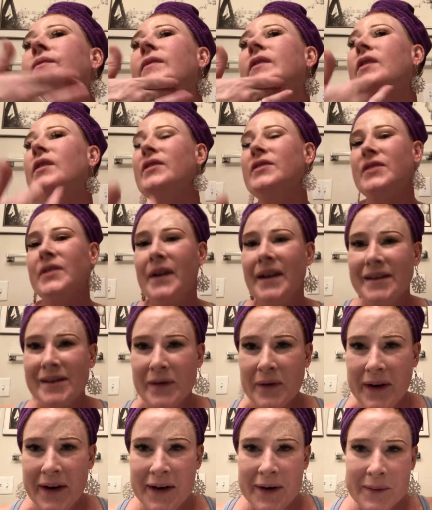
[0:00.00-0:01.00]
It also has
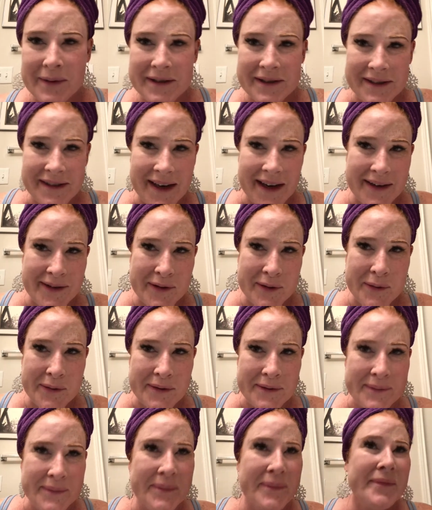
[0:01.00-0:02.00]
no hair, which is kind of cool.